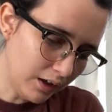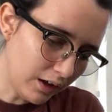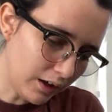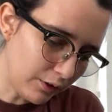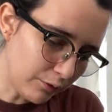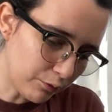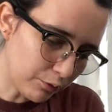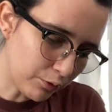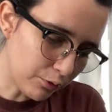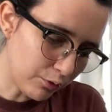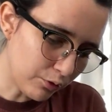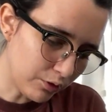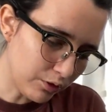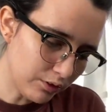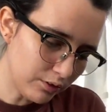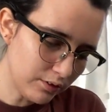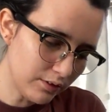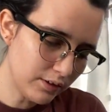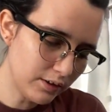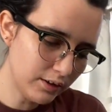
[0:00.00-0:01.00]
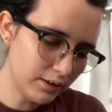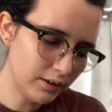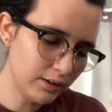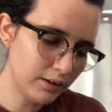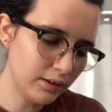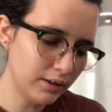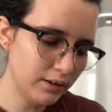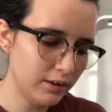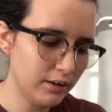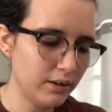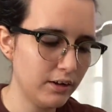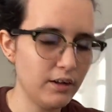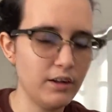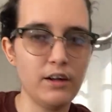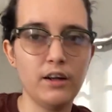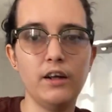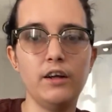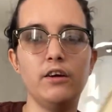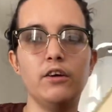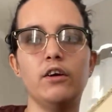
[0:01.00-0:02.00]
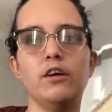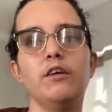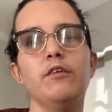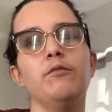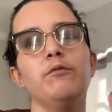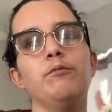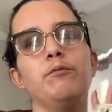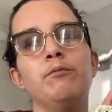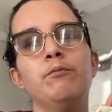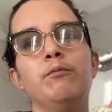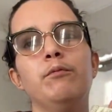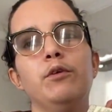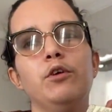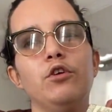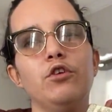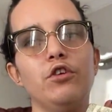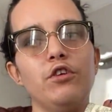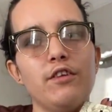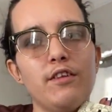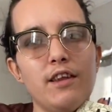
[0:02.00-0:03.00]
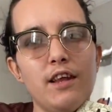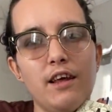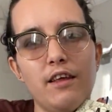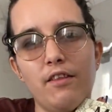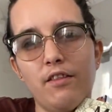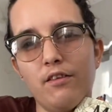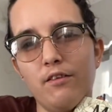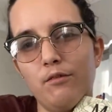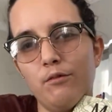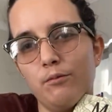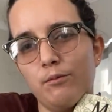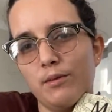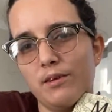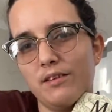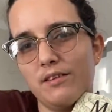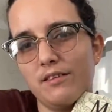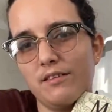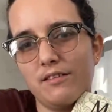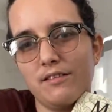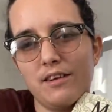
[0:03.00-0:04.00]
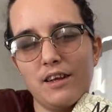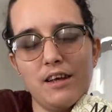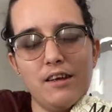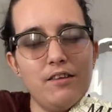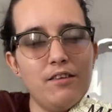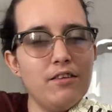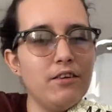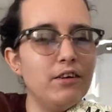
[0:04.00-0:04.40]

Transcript: I rolled and I got Mrs. Death, Mrs. Death.